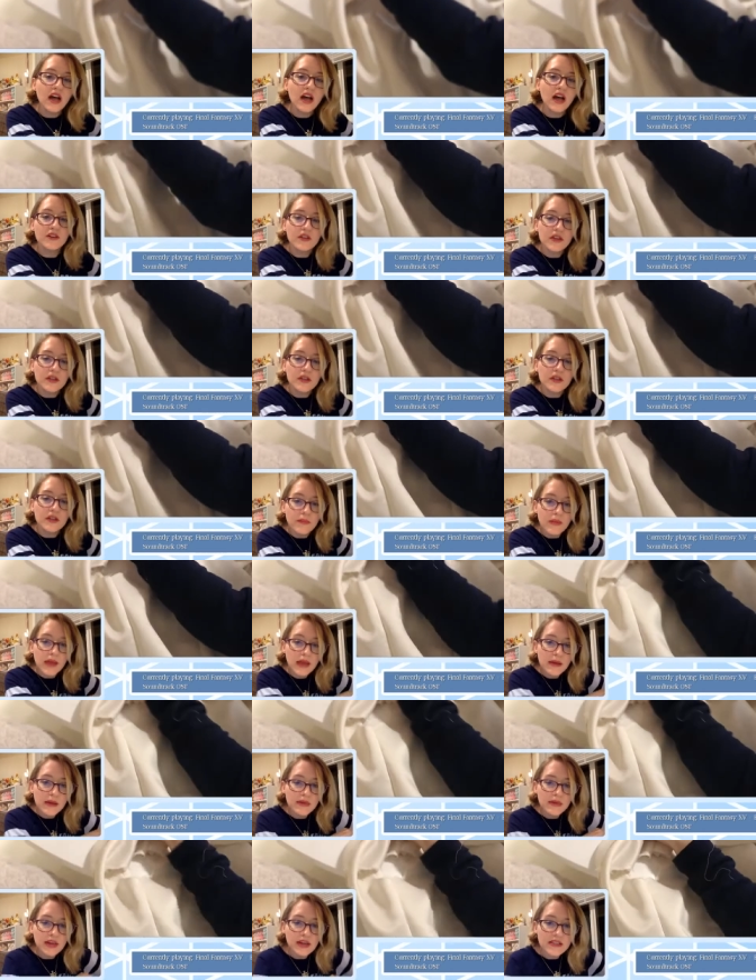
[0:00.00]
you can
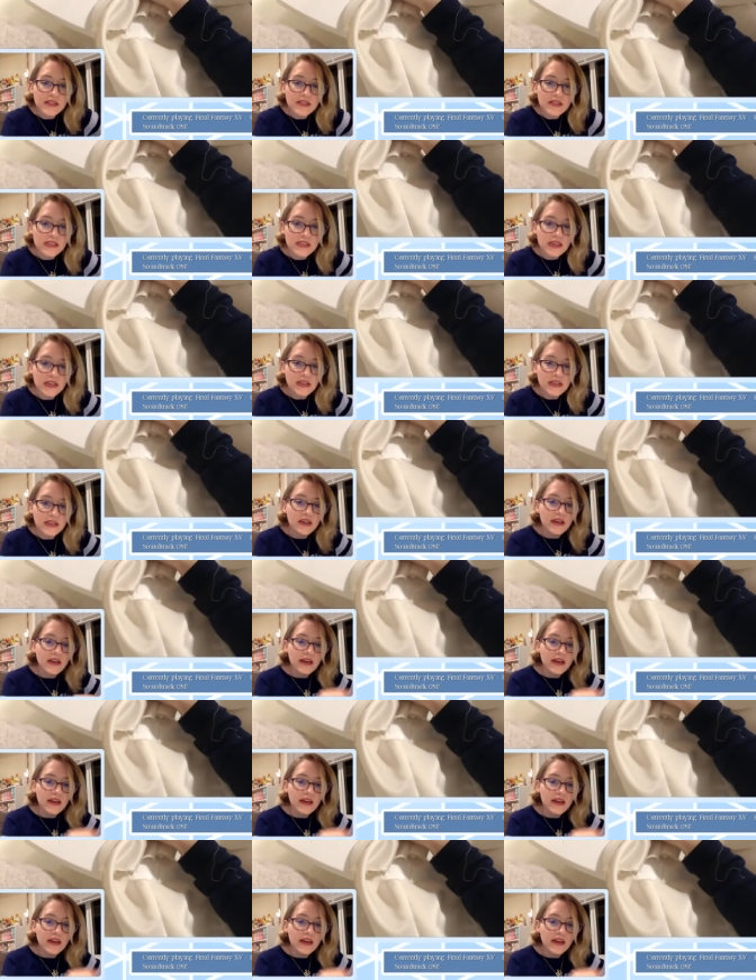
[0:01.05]
maybe not see it,
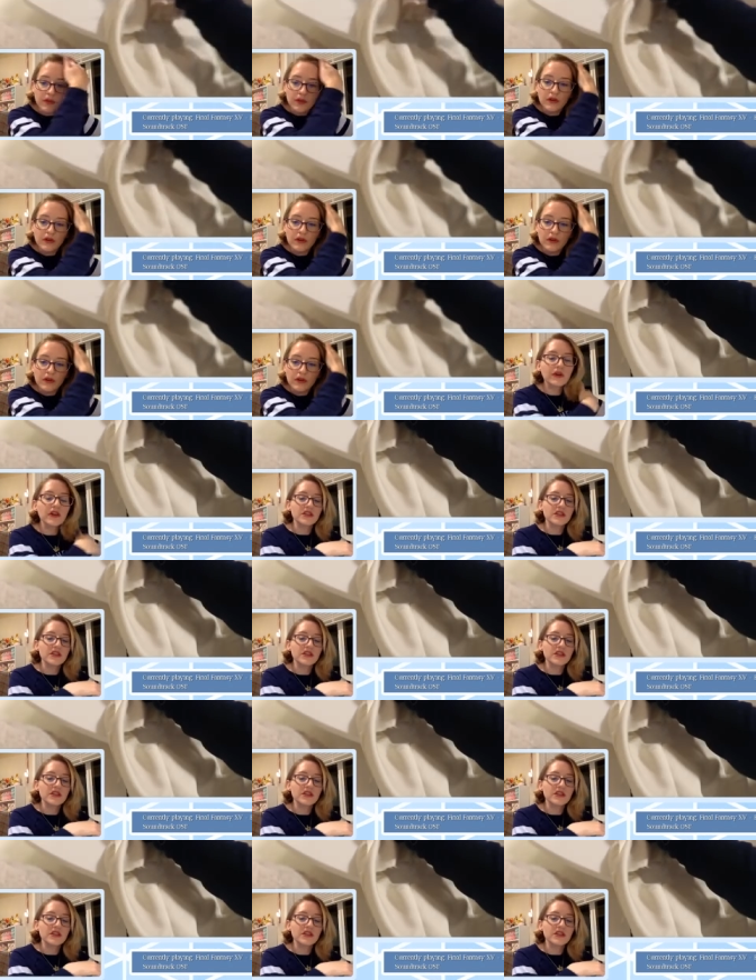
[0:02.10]
but when I when I